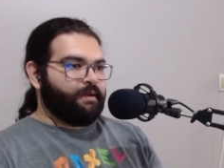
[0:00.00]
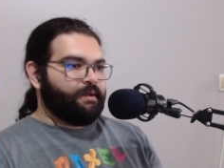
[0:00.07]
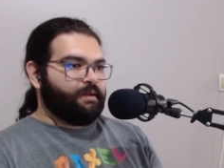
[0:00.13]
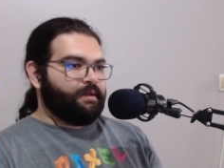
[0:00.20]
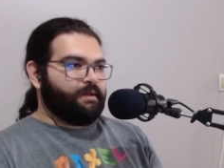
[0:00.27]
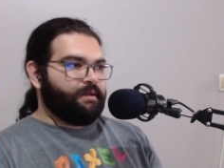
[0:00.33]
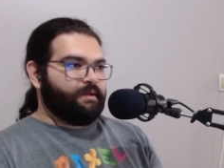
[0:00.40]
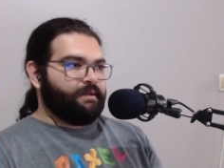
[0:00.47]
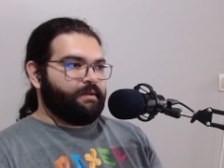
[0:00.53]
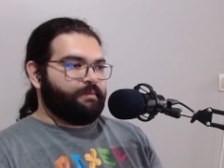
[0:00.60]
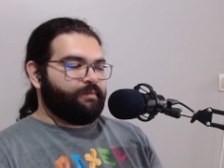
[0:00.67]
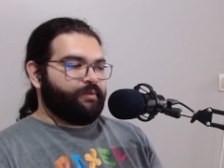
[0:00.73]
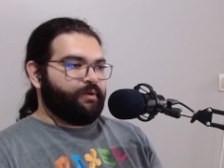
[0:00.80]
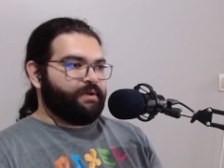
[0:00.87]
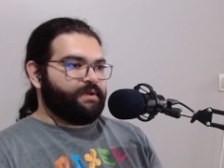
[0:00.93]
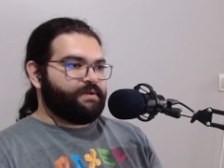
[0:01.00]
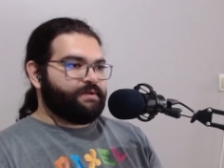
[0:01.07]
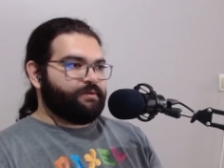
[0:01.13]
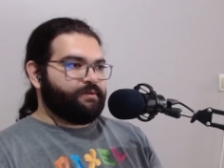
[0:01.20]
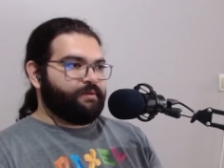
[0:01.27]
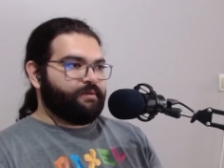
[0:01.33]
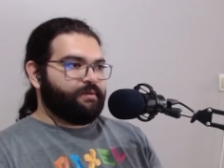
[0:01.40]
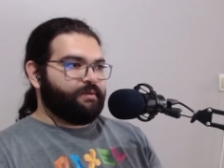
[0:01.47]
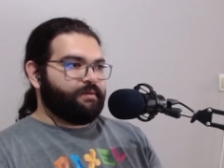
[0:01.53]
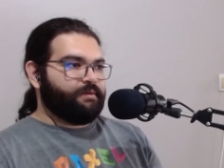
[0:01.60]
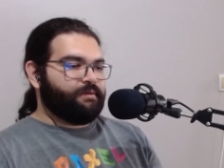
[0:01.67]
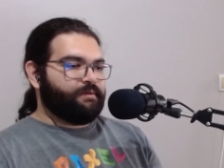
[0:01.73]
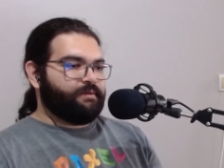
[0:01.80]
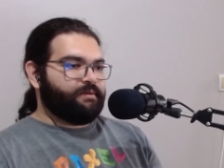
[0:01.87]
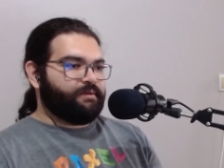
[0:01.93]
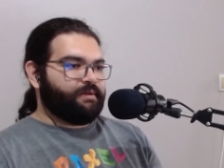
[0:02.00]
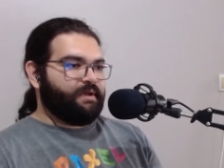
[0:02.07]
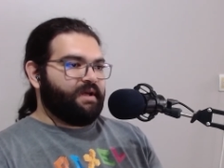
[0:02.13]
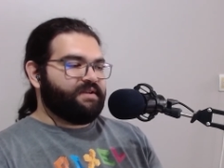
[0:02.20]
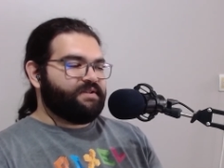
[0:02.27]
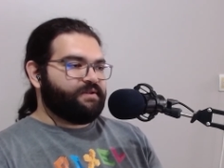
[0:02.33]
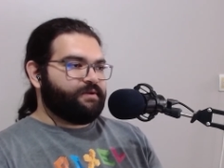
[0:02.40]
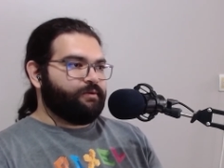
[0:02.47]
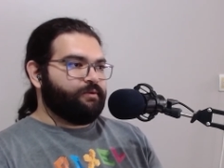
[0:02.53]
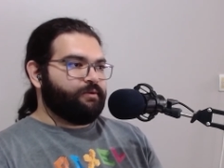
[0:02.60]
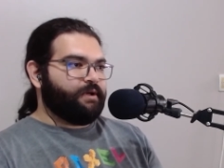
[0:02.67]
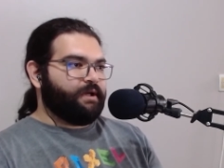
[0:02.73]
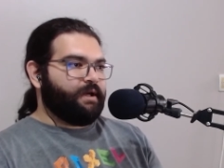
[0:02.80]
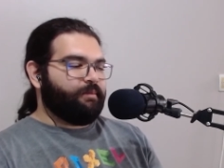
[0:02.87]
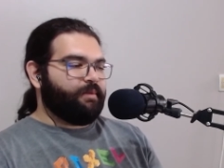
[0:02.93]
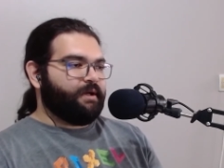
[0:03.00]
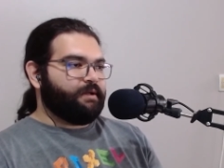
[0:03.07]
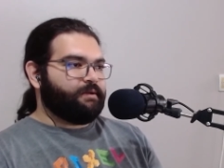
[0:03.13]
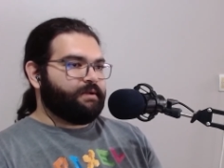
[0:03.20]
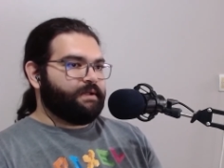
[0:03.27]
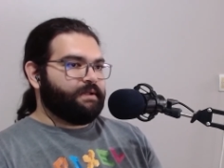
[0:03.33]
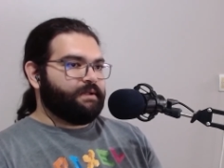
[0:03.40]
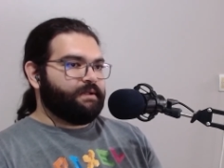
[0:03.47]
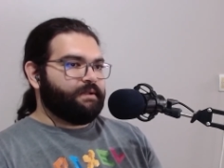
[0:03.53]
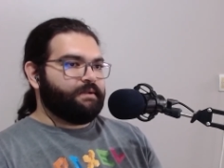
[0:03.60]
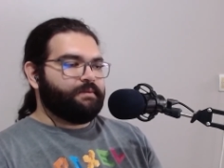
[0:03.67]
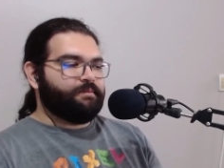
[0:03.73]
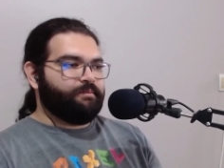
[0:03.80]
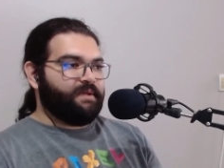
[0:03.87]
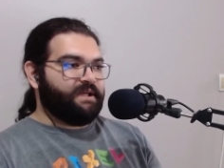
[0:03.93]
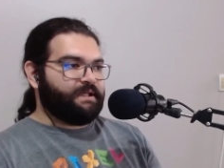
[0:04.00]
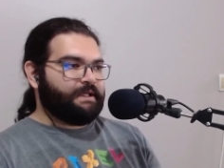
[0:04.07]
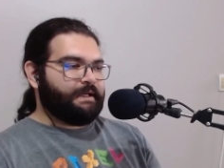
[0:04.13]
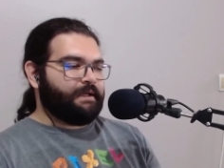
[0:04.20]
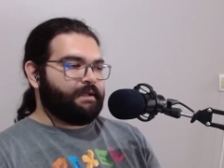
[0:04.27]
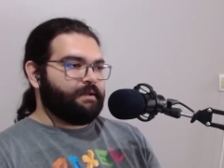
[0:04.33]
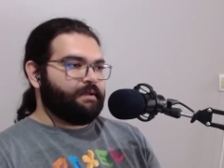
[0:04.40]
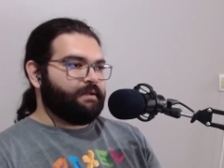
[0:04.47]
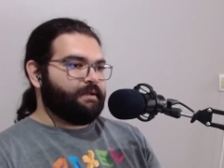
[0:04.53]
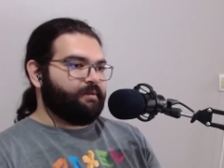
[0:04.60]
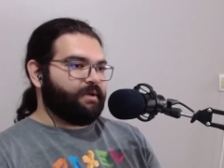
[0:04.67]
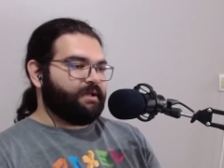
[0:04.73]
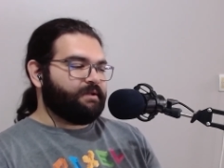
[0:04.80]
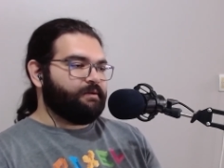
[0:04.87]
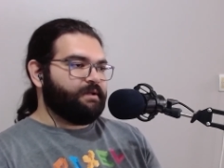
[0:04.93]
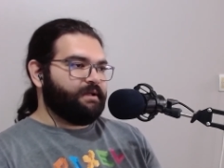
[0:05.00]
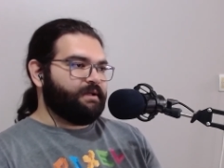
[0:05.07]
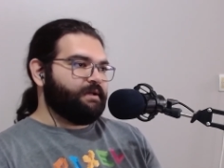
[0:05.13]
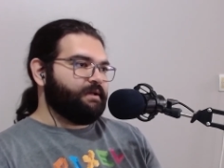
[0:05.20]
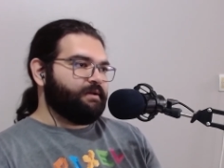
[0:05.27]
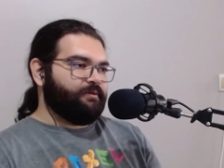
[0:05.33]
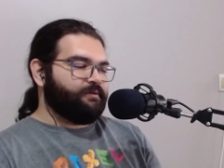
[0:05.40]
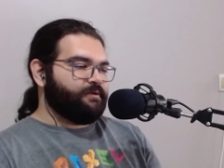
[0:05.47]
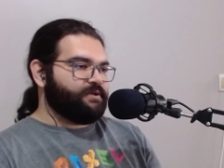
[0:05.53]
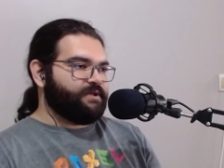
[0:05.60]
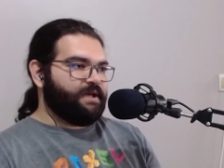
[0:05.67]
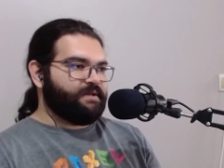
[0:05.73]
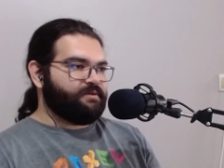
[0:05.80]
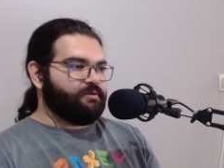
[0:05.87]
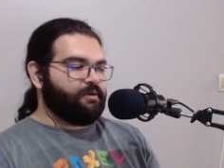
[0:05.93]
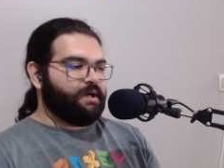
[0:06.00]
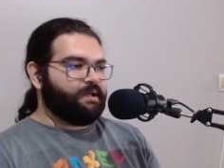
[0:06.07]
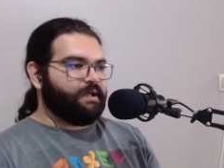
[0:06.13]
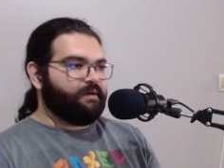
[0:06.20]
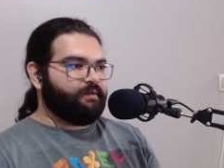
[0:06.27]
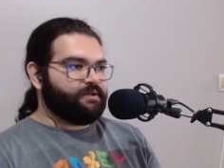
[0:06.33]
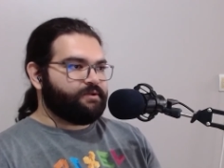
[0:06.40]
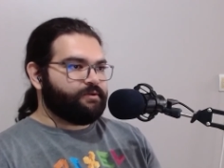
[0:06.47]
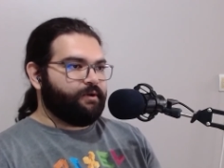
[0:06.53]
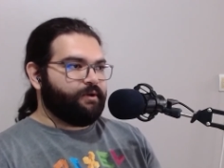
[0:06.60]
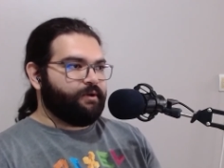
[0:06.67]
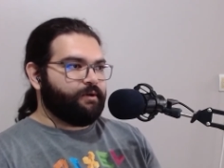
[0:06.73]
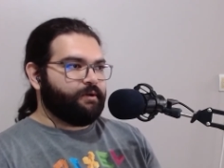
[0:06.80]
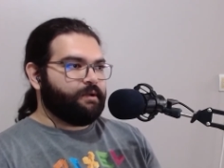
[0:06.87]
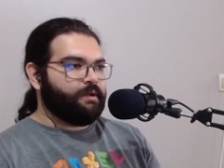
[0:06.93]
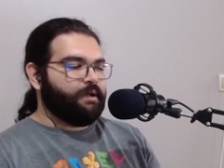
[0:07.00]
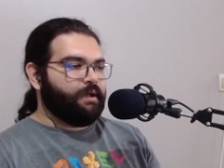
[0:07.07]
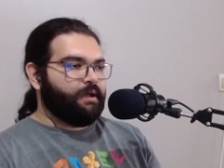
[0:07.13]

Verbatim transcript: uh, police asked Ulrich about uh, about the kid. Of course, he has no idea what's going on.